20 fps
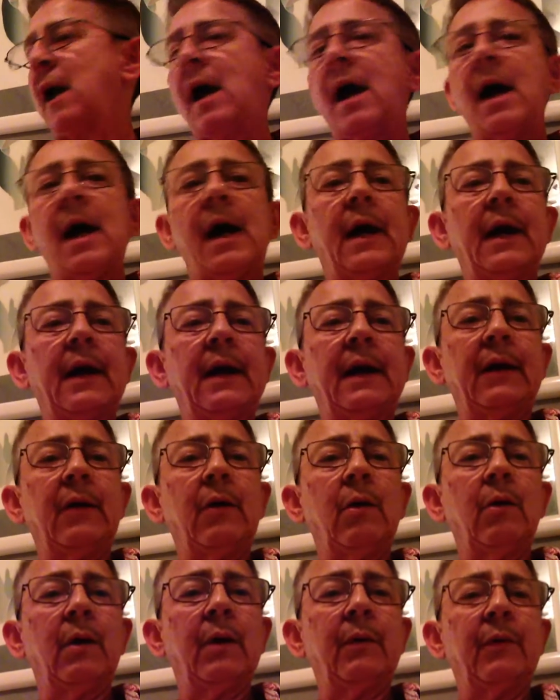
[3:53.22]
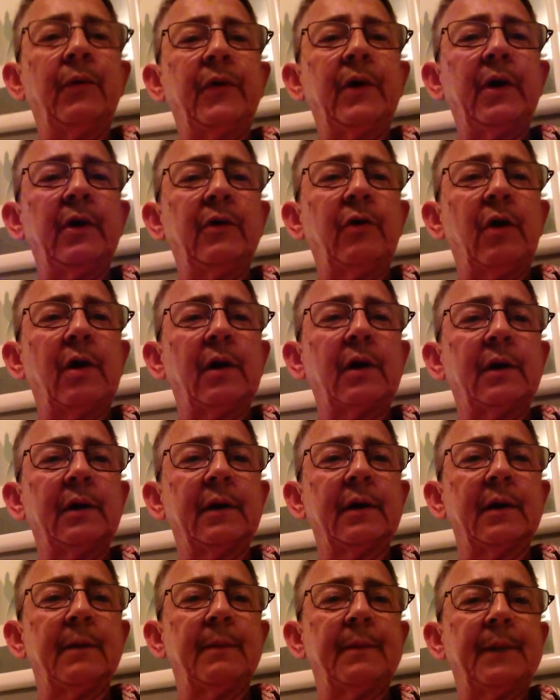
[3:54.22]
I oh, I was going to talk a
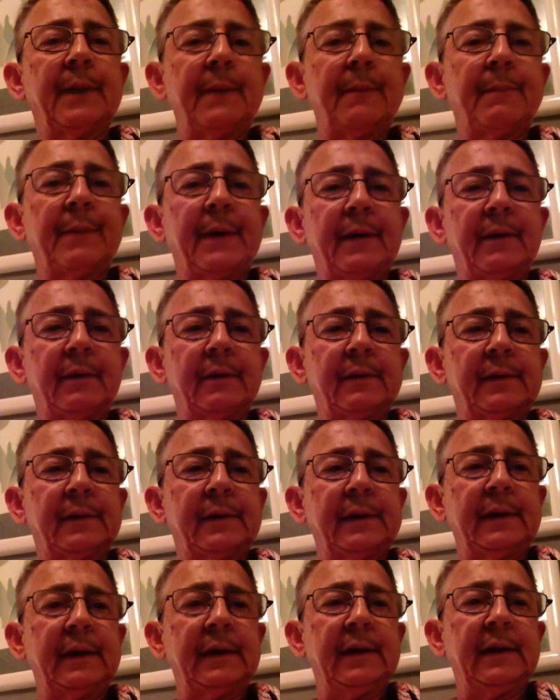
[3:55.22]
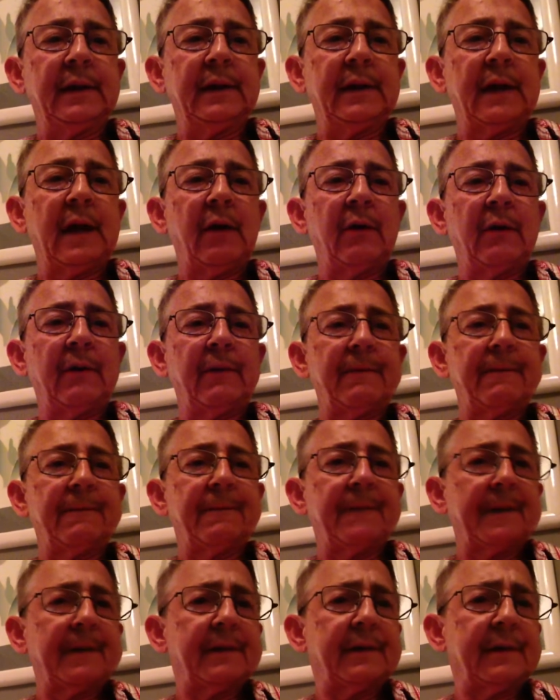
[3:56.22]
little bit about the how it
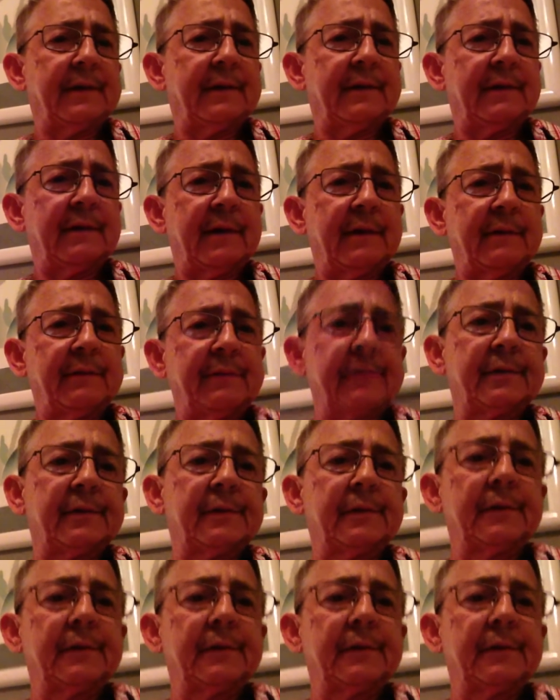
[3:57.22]
felt and stuff.